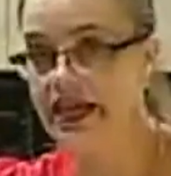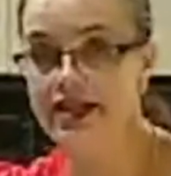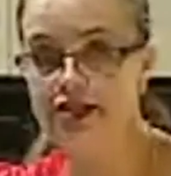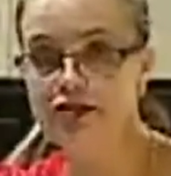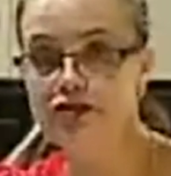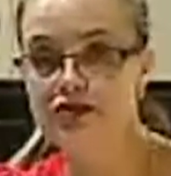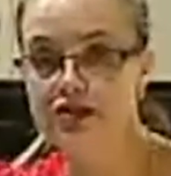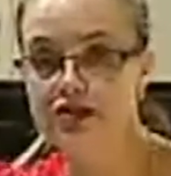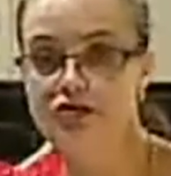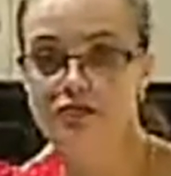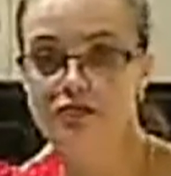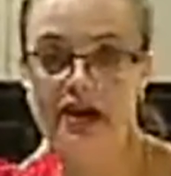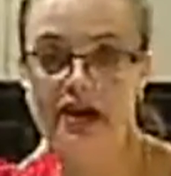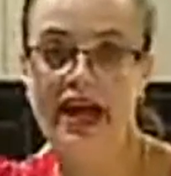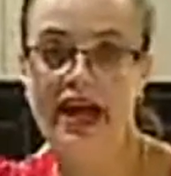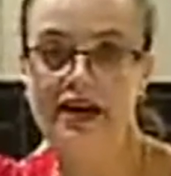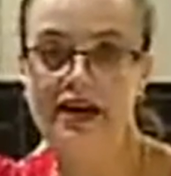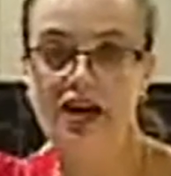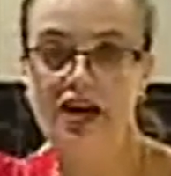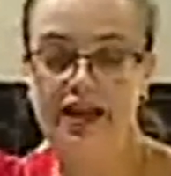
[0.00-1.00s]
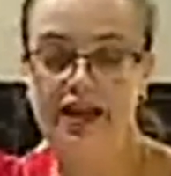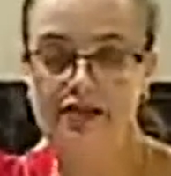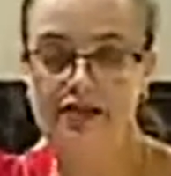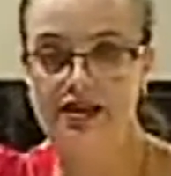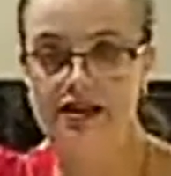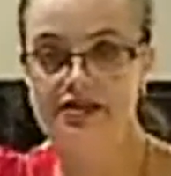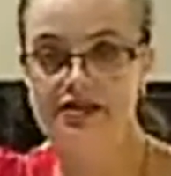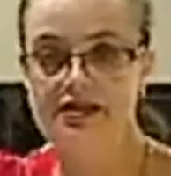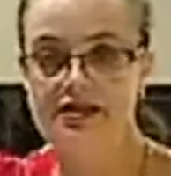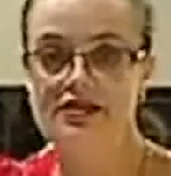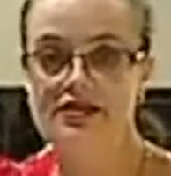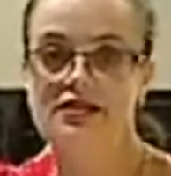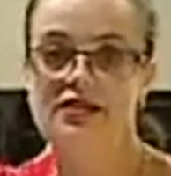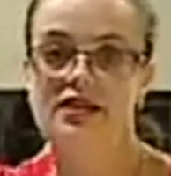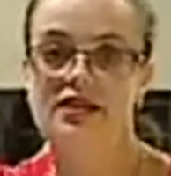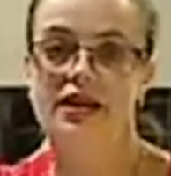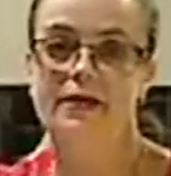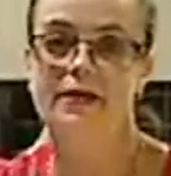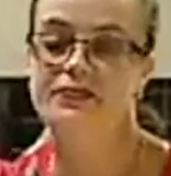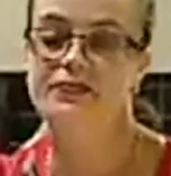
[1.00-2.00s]
in your little bag like this,
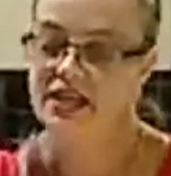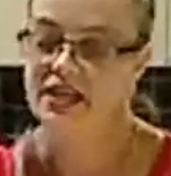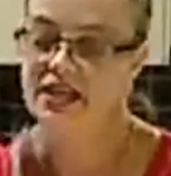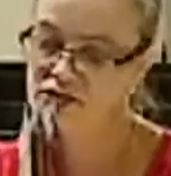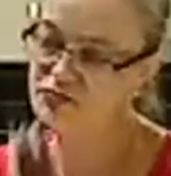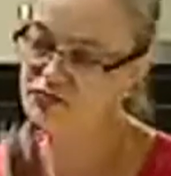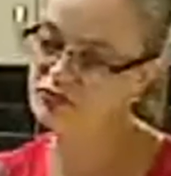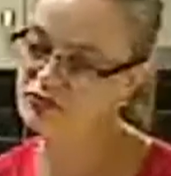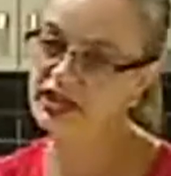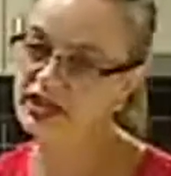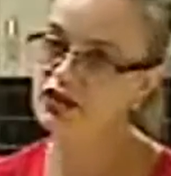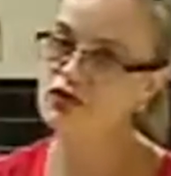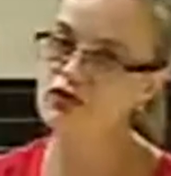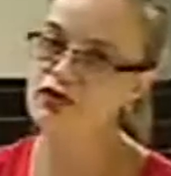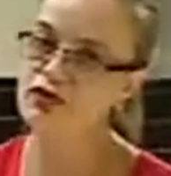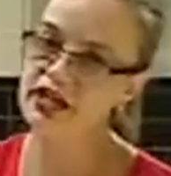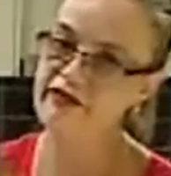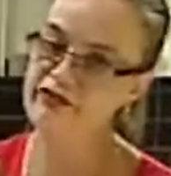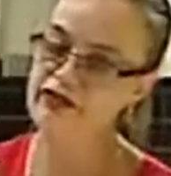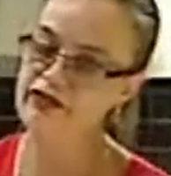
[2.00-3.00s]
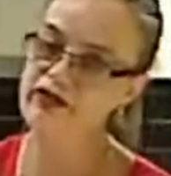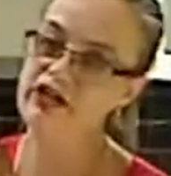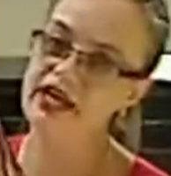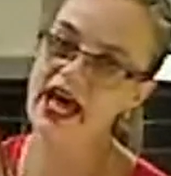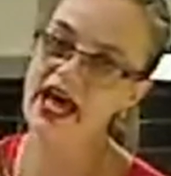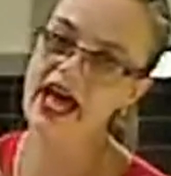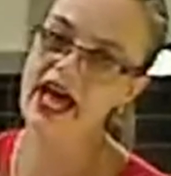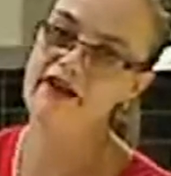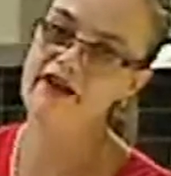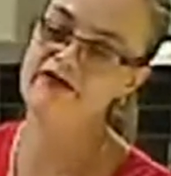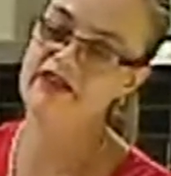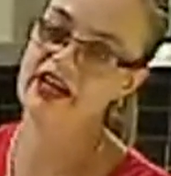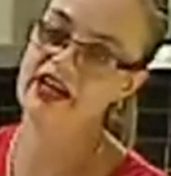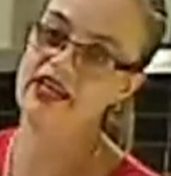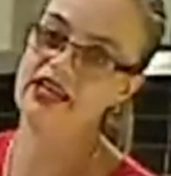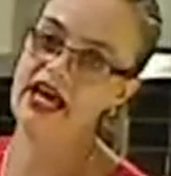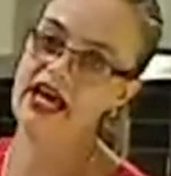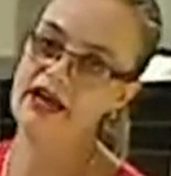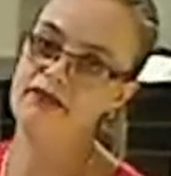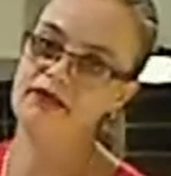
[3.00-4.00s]
that's really good if you can have
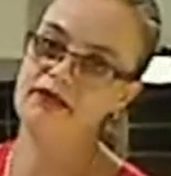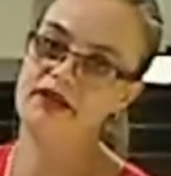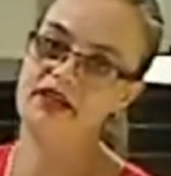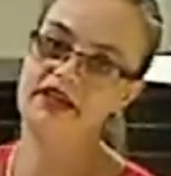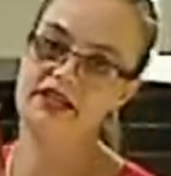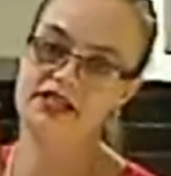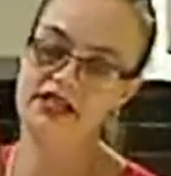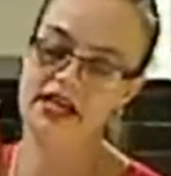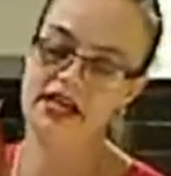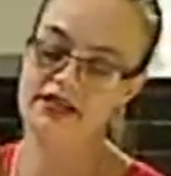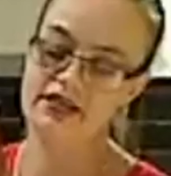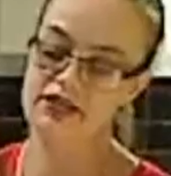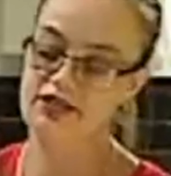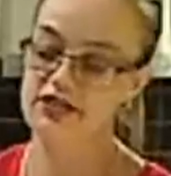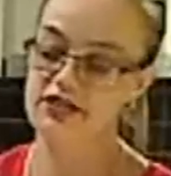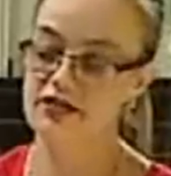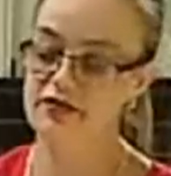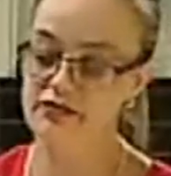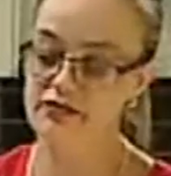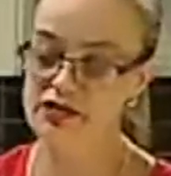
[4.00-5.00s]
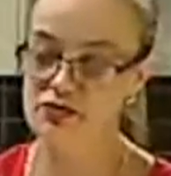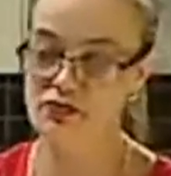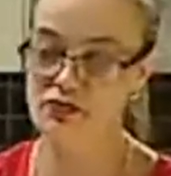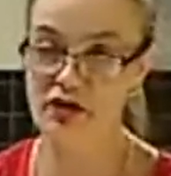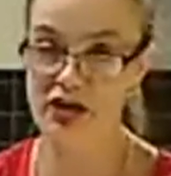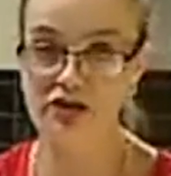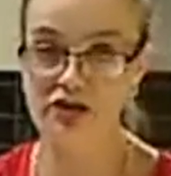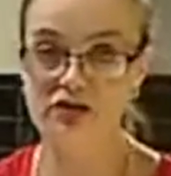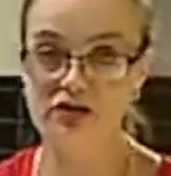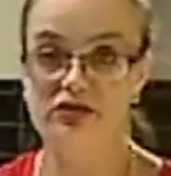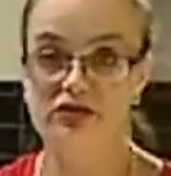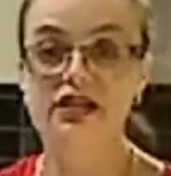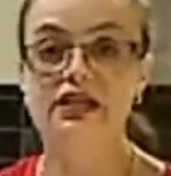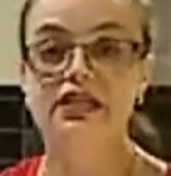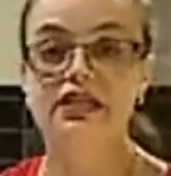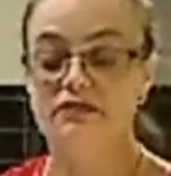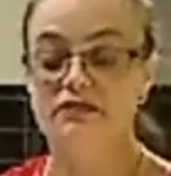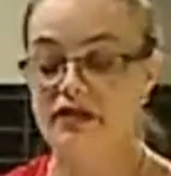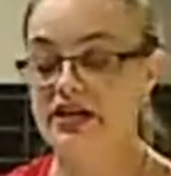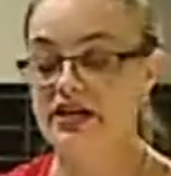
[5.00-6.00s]
a label attached to them as well.
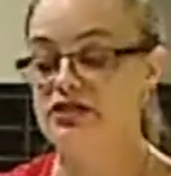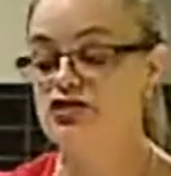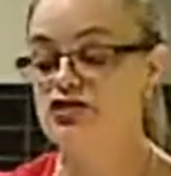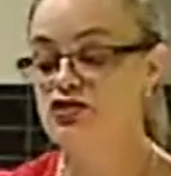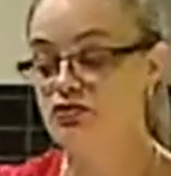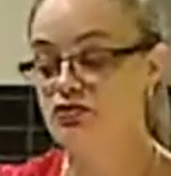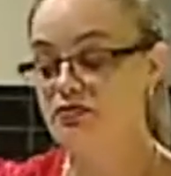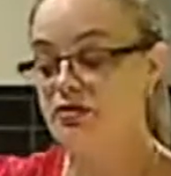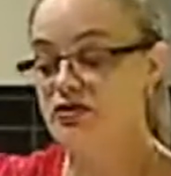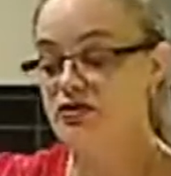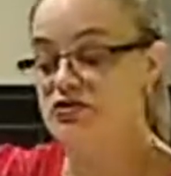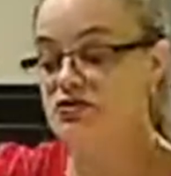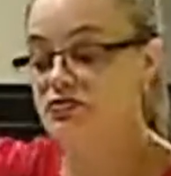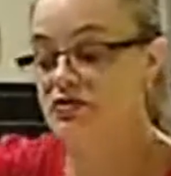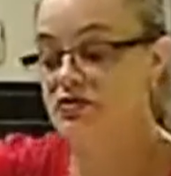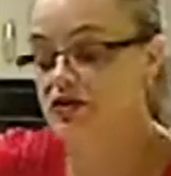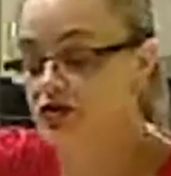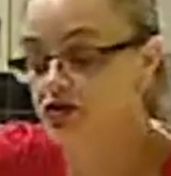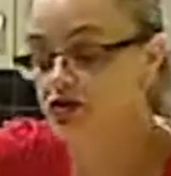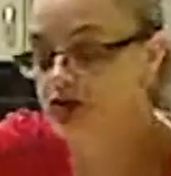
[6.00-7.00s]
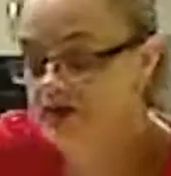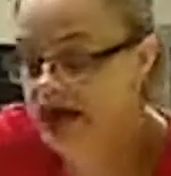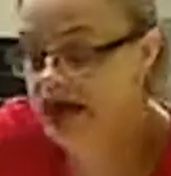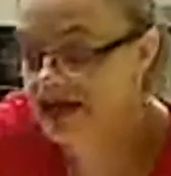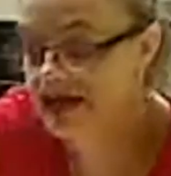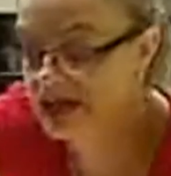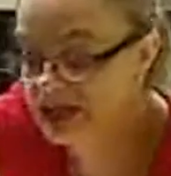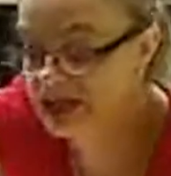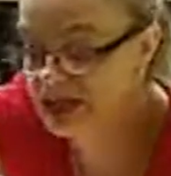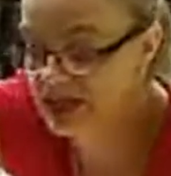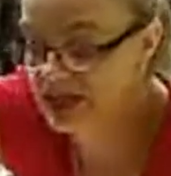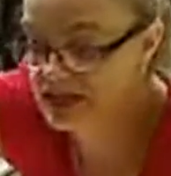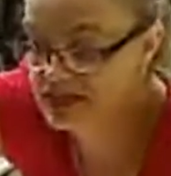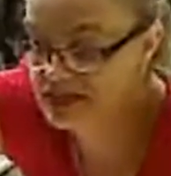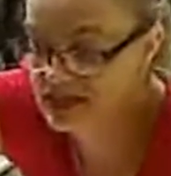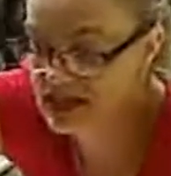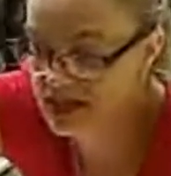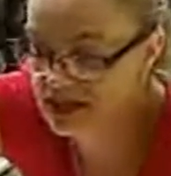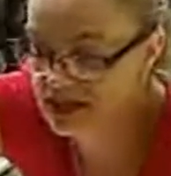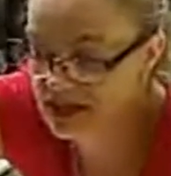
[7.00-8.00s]
But Toolbox will automatically
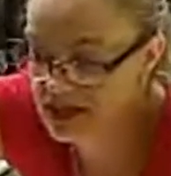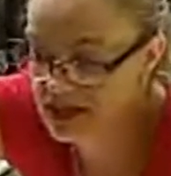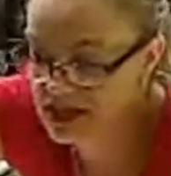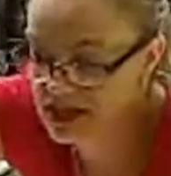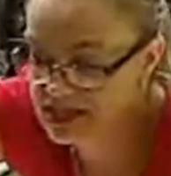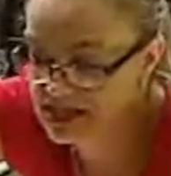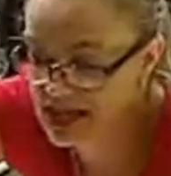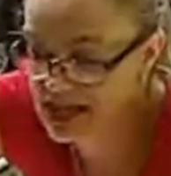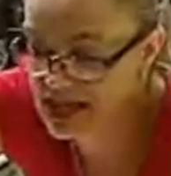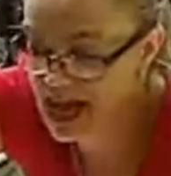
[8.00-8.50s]
send these